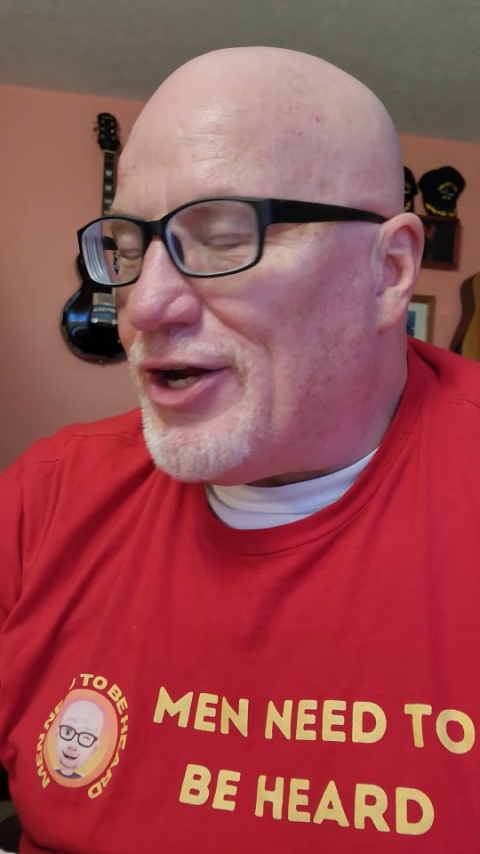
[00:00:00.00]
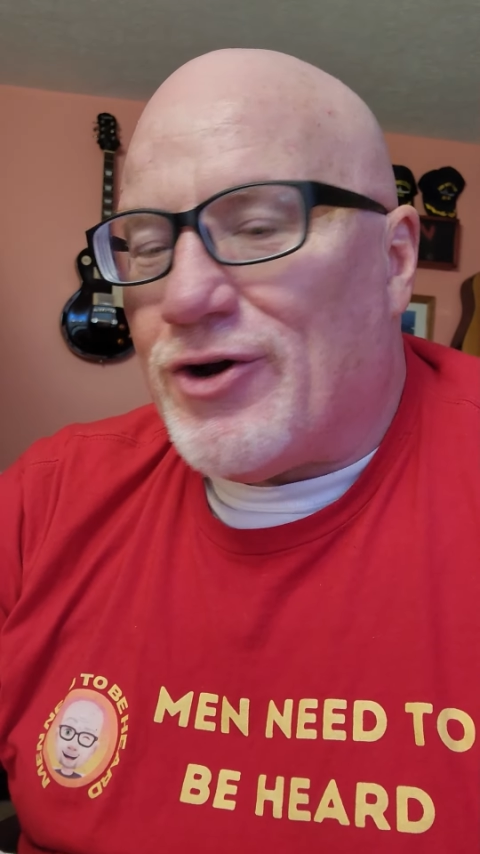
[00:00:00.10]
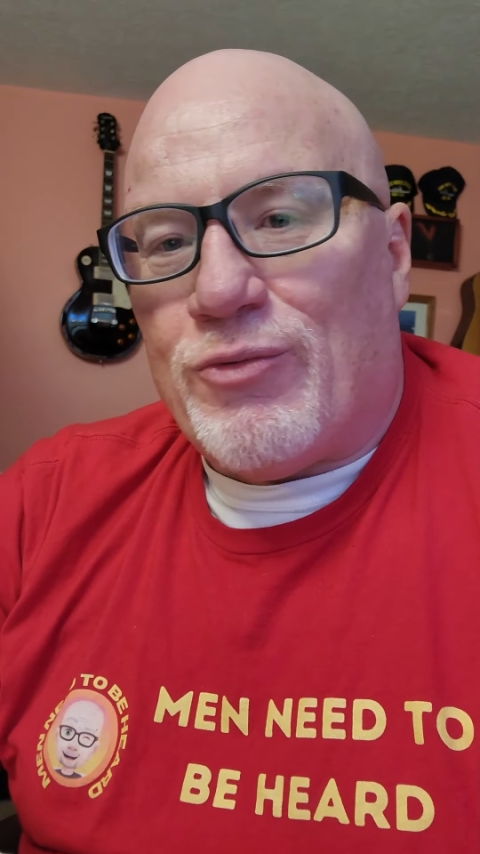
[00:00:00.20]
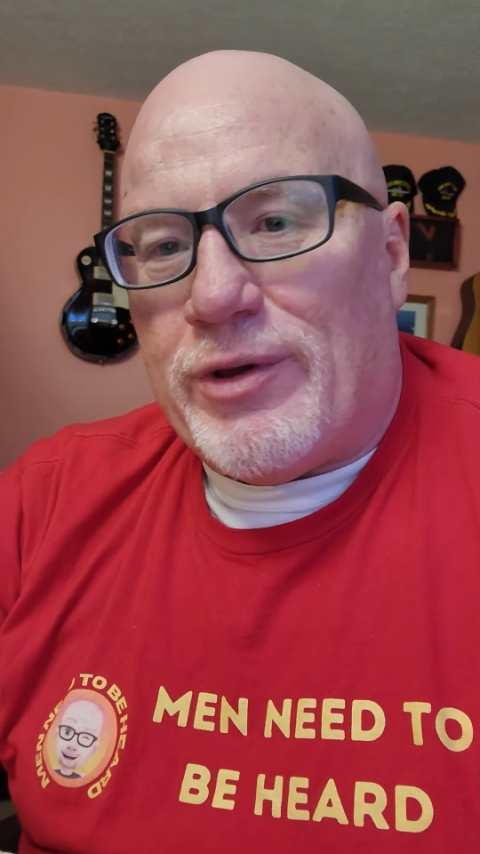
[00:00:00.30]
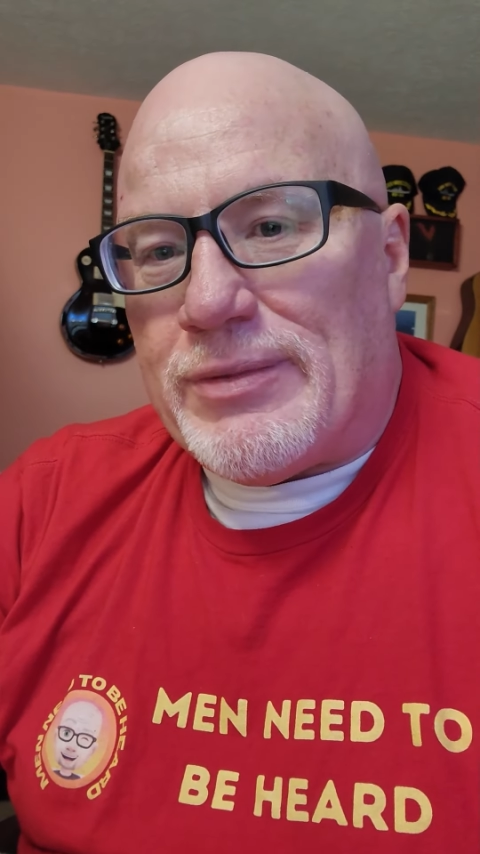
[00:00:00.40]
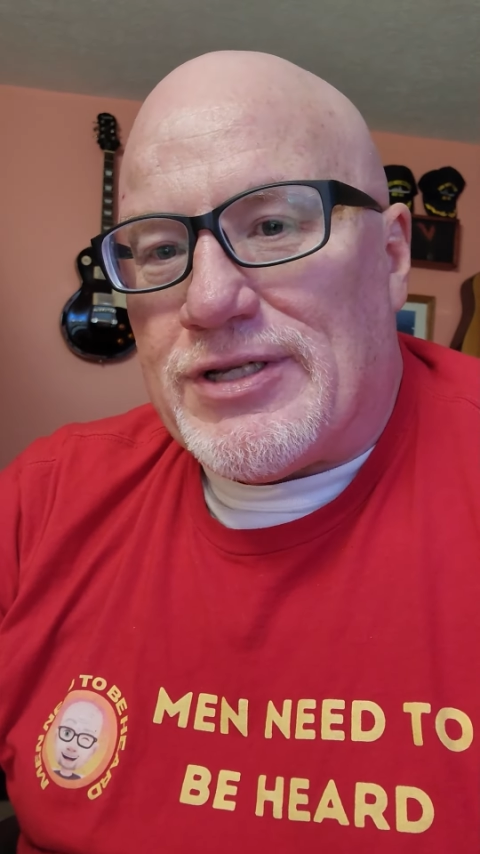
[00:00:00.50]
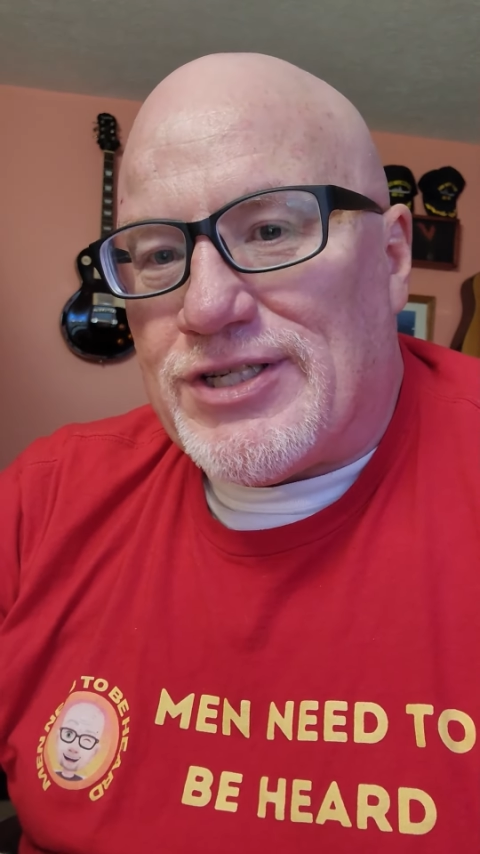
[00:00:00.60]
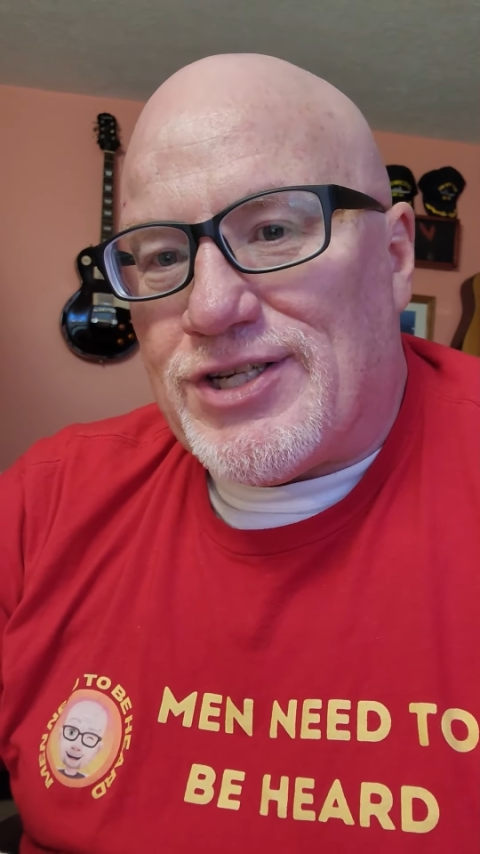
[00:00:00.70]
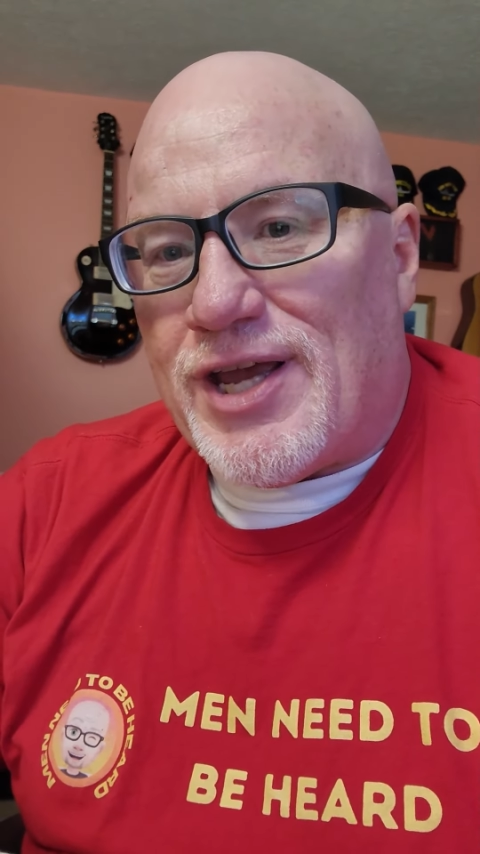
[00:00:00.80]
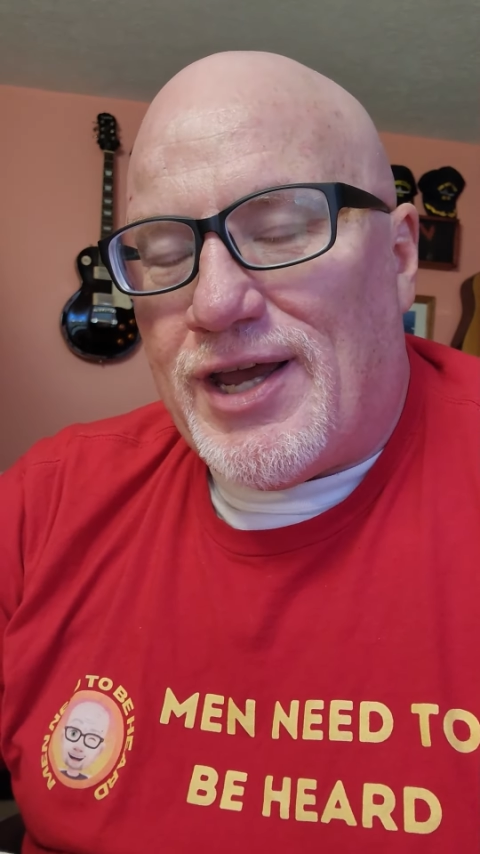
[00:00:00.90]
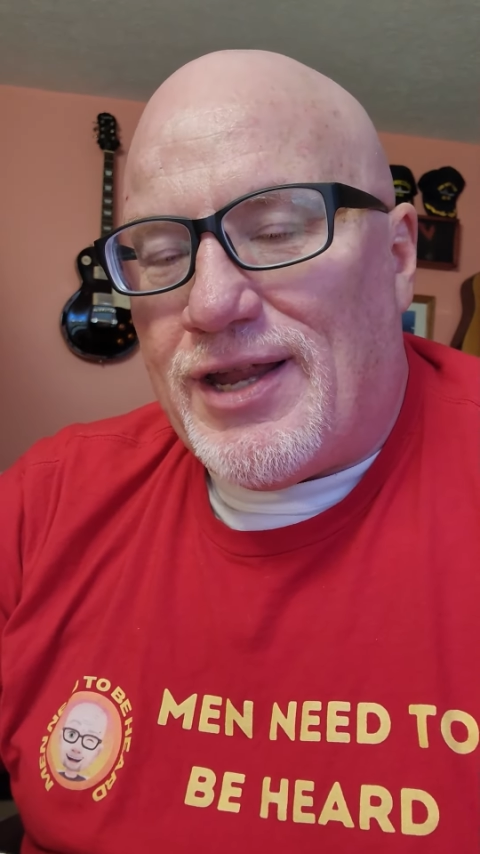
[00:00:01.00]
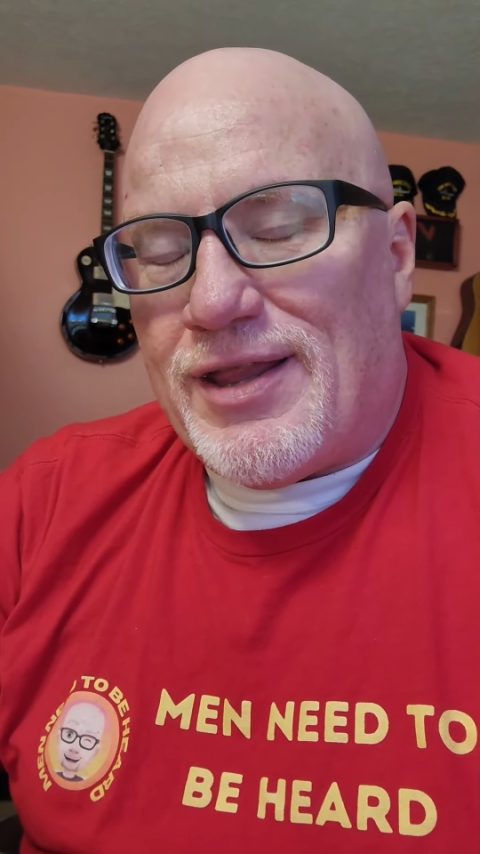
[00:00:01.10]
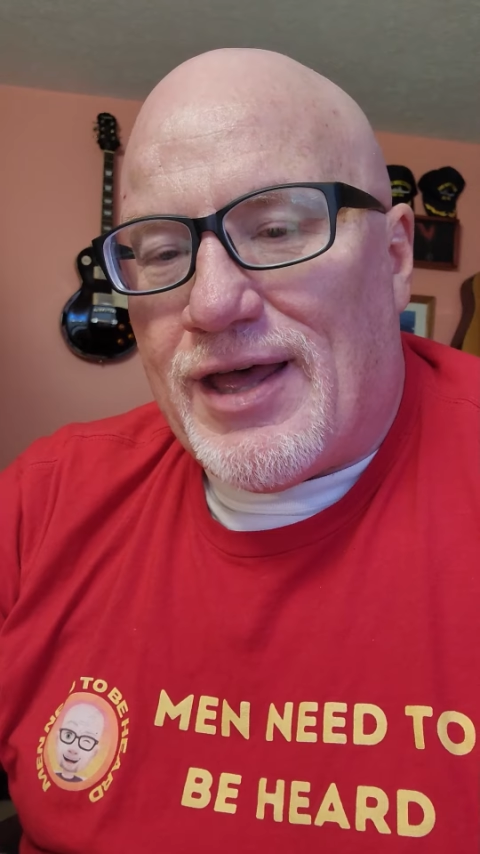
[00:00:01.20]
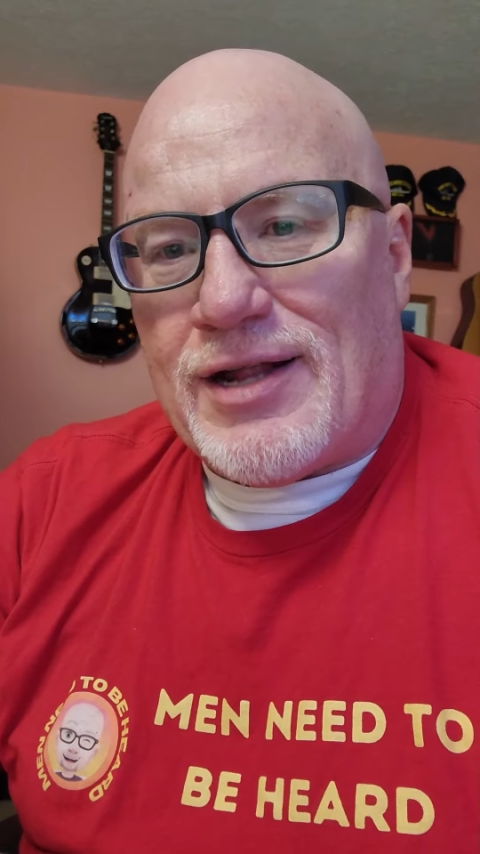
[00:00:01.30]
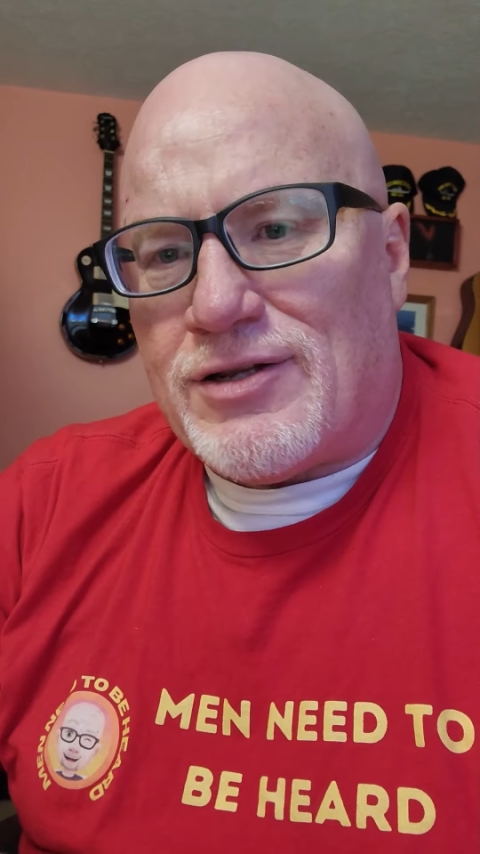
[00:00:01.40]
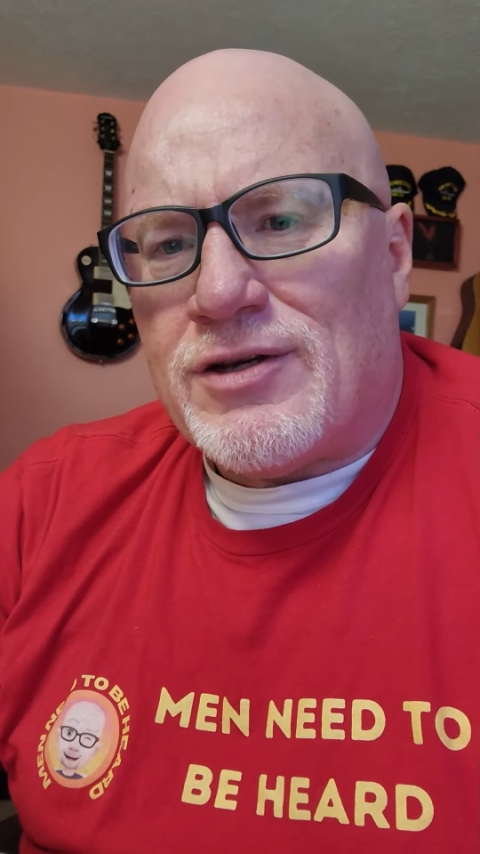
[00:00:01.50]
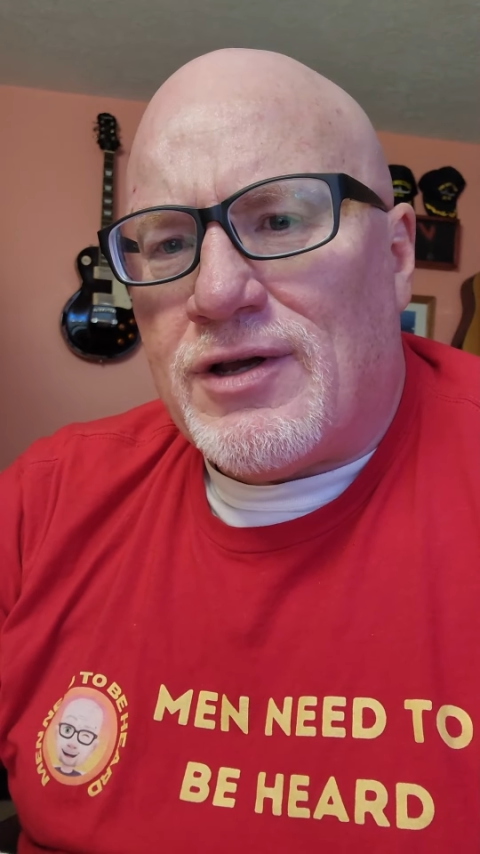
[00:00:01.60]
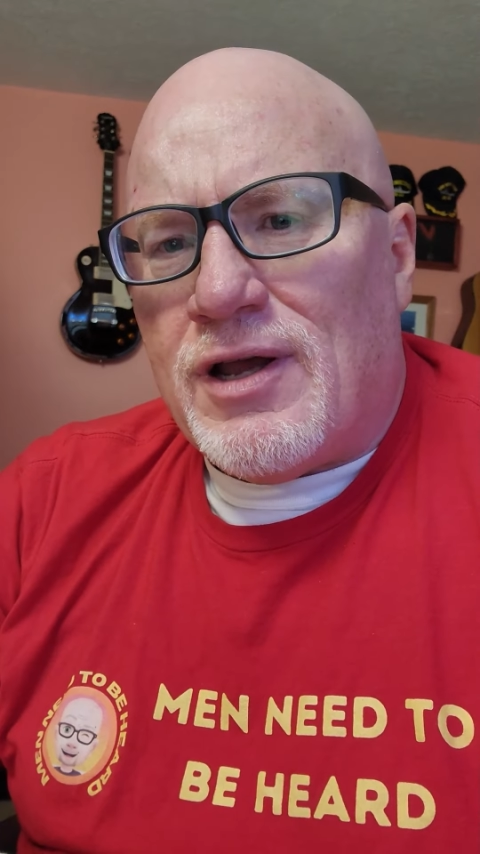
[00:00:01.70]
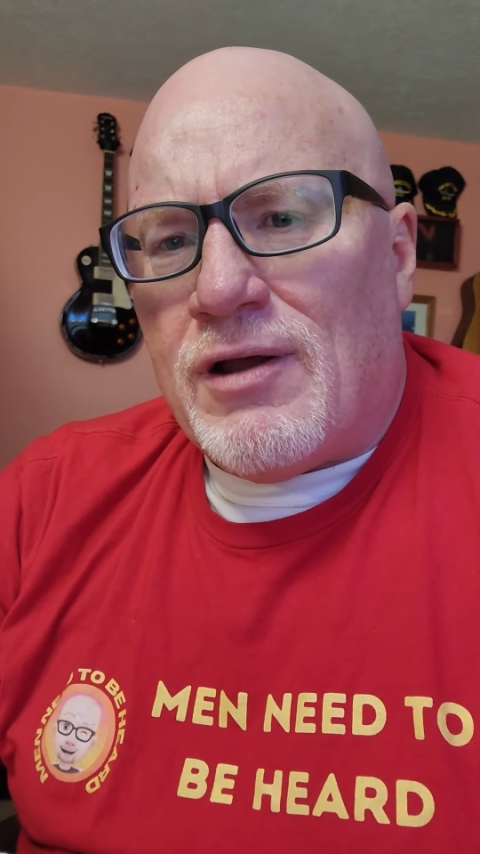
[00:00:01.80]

hear women say that